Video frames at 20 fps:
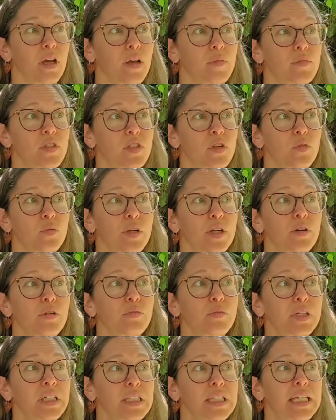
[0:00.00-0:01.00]
so we are
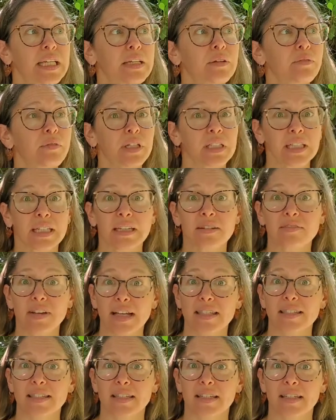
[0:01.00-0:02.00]
really, really
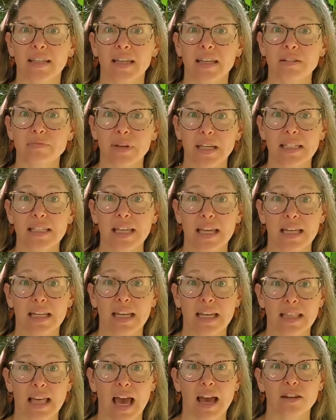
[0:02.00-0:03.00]
invested in
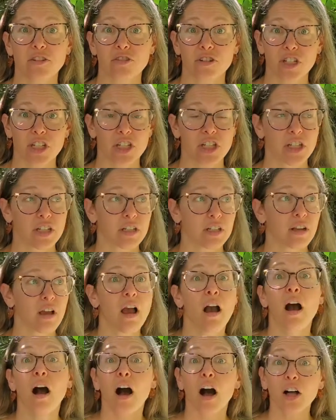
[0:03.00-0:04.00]
maintaining that tradition.
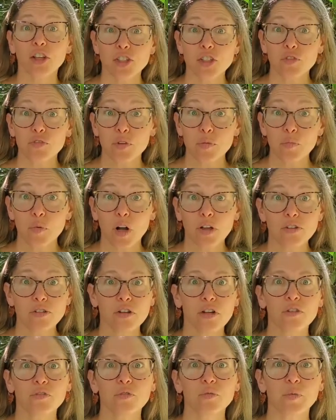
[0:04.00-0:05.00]
Also from
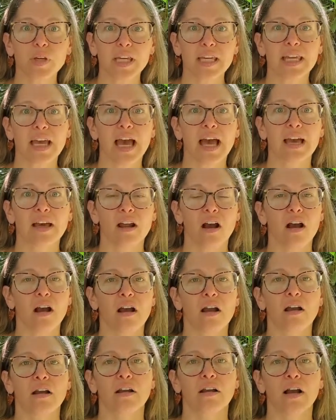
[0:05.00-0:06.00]
Waldorf, we get
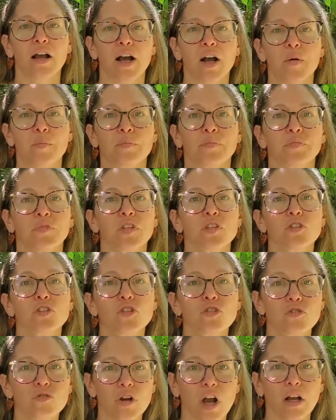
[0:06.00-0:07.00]
our
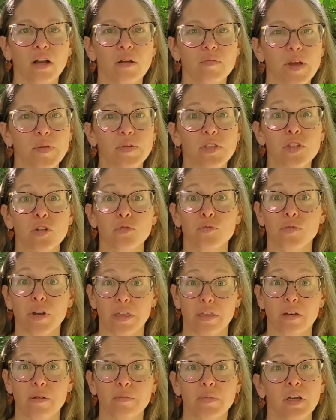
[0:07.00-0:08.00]
strong commitment to
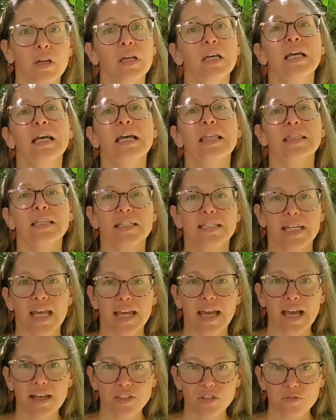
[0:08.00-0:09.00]
rhythm. The day
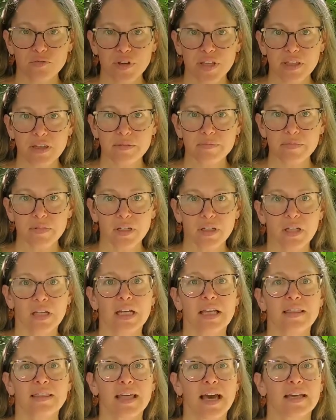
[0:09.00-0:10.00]
has a rhythm
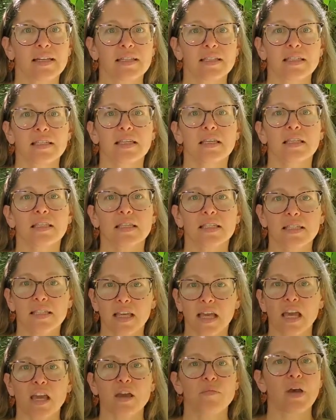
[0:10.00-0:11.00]
that is the
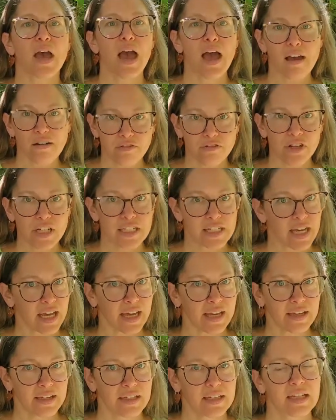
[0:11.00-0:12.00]
same every
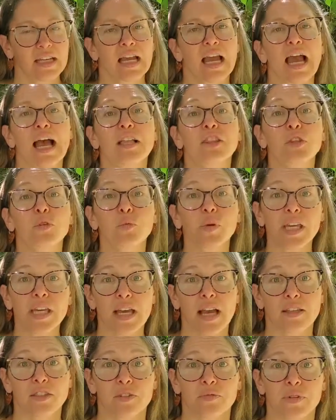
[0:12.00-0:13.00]
day, and the week
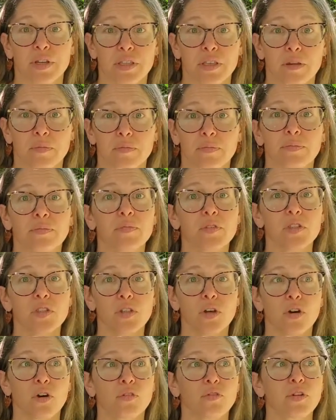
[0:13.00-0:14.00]
has a rhythm.
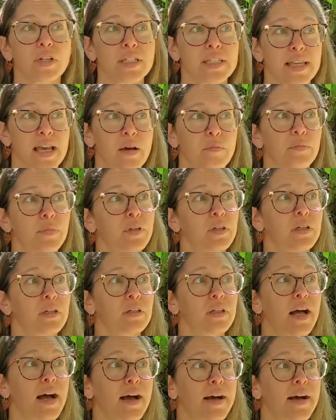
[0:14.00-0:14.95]
So for example,